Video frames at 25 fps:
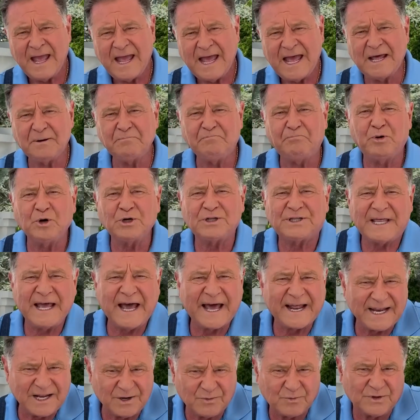and put
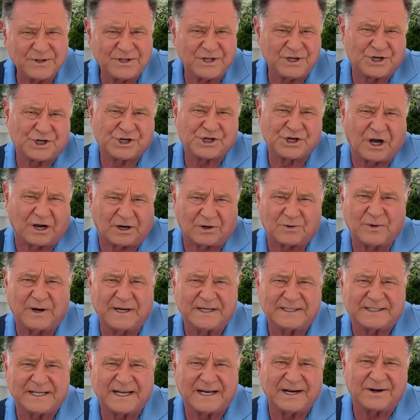that in with the chuck
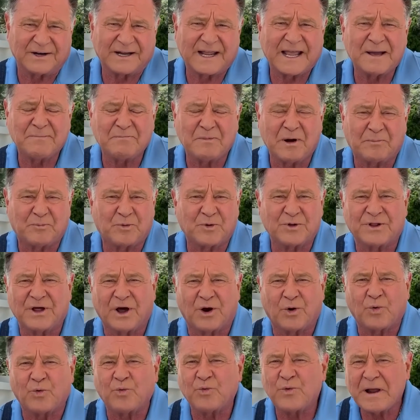right there and came up with
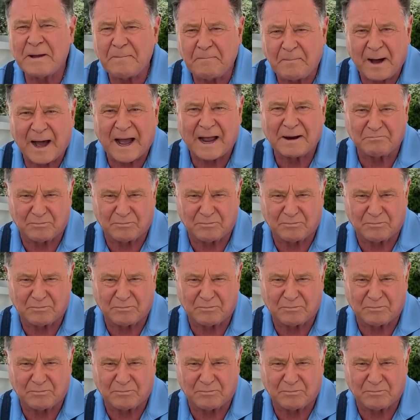a Ribeye